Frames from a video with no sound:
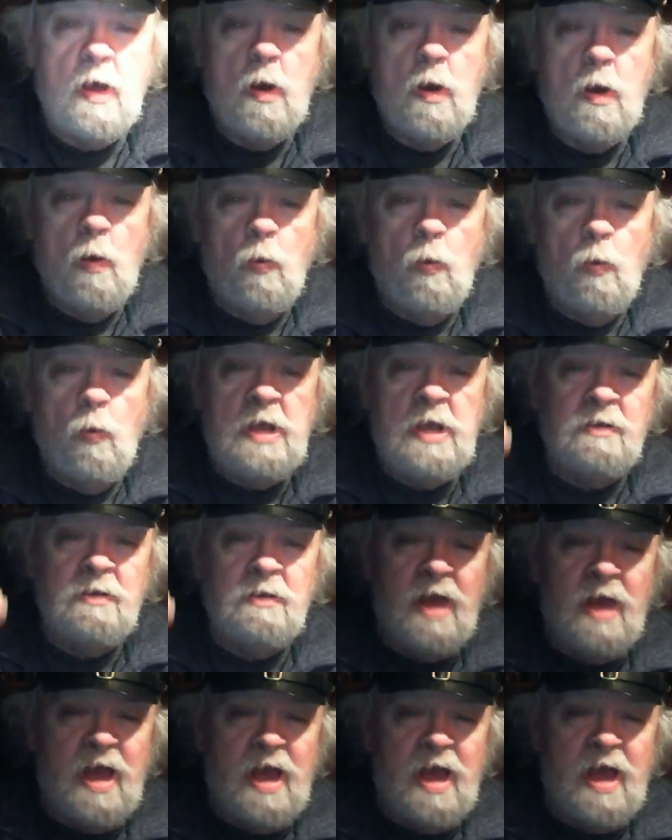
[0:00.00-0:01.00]
we
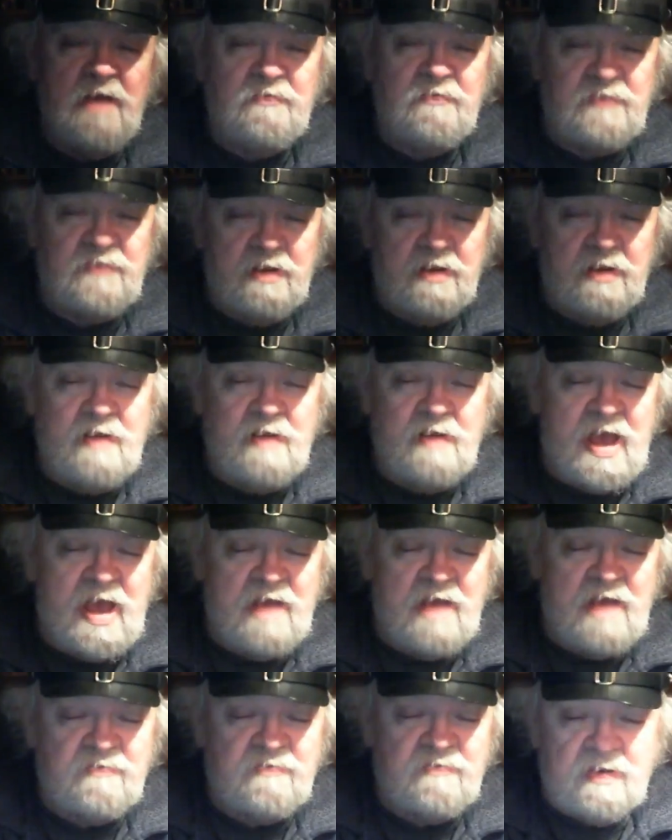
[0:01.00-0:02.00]
laughed and
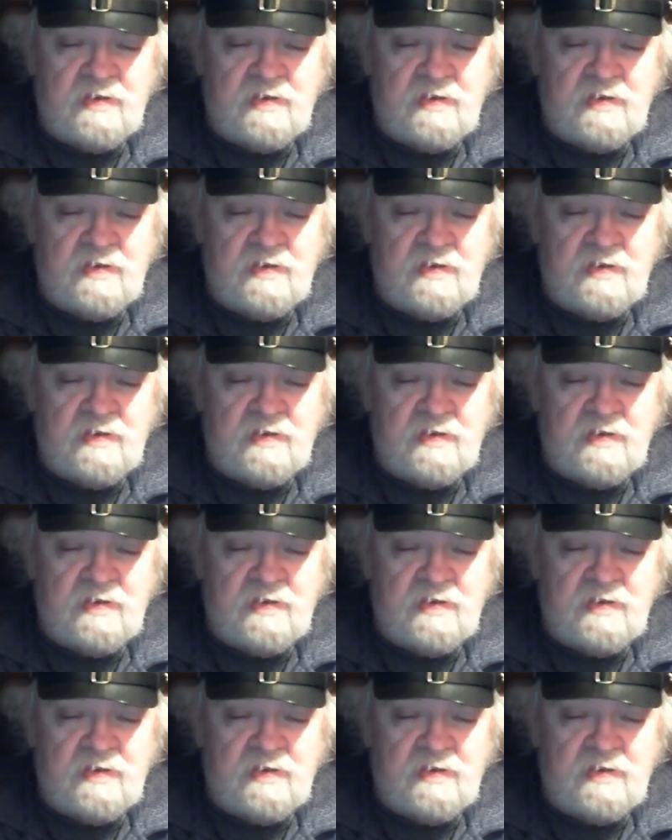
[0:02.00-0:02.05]
laughed and